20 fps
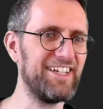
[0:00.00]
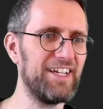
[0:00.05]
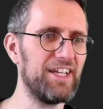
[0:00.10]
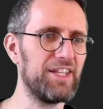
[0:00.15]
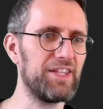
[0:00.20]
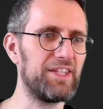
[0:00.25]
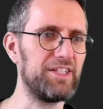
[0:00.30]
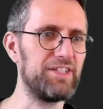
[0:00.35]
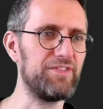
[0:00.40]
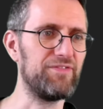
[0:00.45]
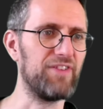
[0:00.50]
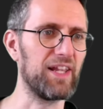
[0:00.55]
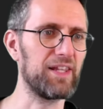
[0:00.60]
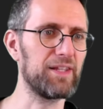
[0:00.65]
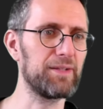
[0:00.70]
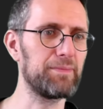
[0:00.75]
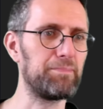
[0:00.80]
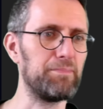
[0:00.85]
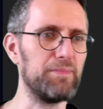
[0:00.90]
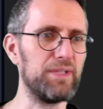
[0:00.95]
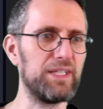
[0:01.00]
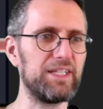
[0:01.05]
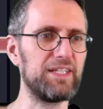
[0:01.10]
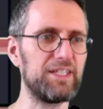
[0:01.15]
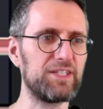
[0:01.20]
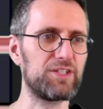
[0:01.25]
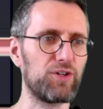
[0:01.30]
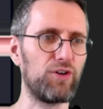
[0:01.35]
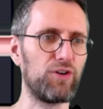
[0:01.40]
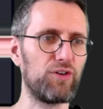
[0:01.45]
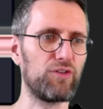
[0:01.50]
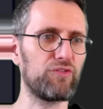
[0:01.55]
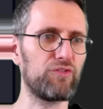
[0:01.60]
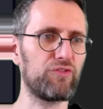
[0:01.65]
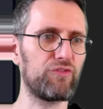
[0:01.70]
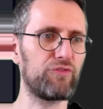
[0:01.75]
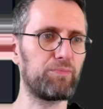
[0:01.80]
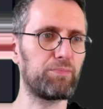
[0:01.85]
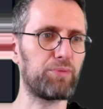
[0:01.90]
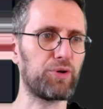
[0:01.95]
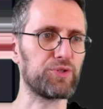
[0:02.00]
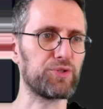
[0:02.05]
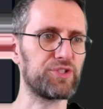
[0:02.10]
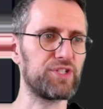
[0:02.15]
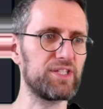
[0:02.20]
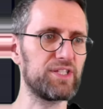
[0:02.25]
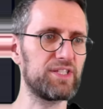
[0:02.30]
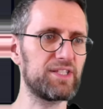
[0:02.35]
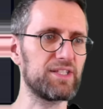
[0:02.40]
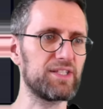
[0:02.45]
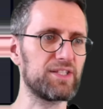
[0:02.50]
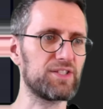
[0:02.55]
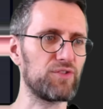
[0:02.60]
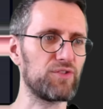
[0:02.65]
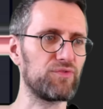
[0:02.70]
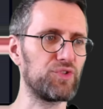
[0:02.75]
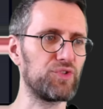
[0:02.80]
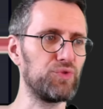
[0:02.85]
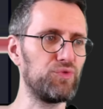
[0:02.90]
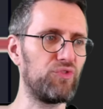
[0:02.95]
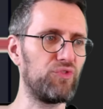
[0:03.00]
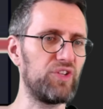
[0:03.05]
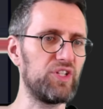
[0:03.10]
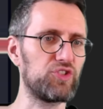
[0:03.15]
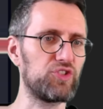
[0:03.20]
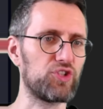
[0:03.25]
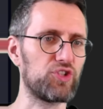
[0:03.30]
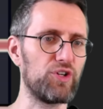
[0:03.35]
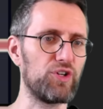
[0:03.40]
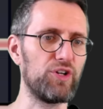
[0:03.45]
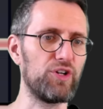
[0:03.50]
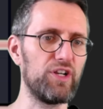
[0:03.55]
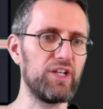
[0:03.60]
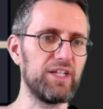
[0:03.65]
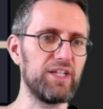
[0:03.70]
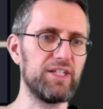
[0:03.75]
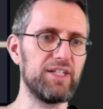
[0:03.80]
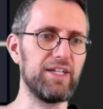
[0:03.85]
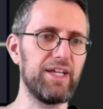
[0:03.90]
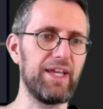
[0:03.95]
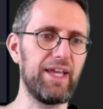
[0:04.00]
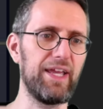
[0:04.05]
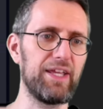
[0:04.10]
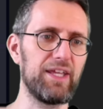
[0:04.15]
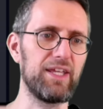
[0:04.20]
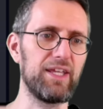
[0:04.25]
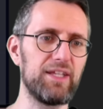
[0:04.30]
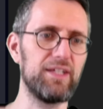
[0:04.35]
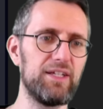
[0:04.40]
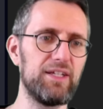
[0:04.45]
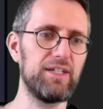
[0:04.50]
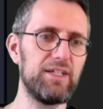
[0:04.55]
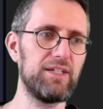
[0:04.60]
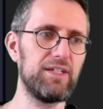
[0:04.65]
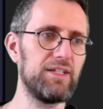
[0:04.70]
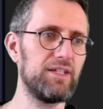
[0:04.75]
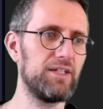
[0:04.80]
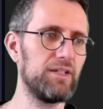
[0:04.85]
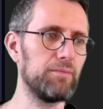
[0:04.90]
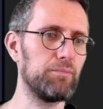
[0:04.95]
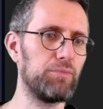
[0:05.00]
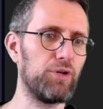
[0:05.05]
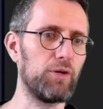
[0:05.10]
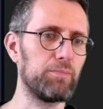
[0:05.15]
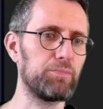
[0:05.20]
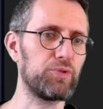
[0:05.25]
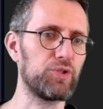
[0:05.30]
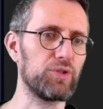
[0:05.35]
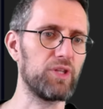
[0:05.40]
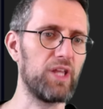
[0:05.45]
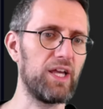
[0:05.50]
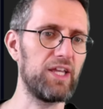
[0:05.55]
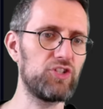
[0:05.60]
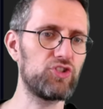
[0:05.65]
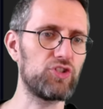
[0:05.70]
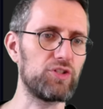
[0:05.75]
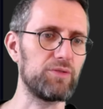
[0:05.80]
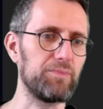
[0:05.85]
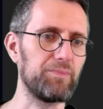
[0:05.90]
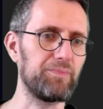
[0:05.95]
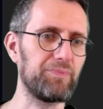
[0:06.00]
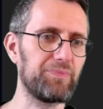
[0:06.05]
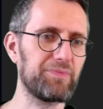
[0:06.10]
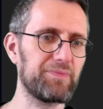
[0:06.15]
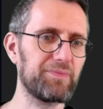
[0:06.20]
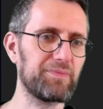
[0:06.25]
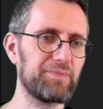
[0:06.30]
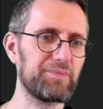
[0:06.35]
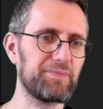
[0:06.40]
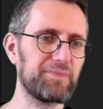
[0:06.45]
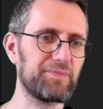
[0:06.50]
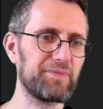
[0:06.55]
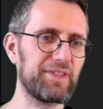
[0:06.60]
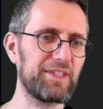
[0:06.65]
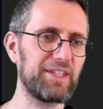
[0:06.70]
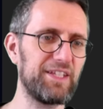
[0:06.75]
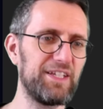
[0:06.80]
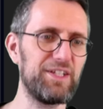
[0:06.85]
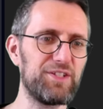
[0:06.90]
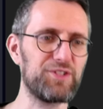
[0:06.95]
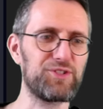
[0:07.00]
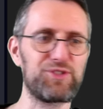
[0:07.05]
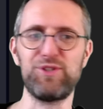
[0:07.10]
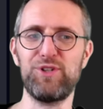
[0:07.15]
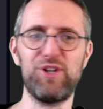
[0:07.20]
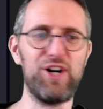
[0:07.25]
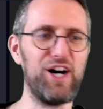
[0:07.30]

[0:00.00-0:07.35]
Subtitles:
the development of persistence of a new feature in a population. So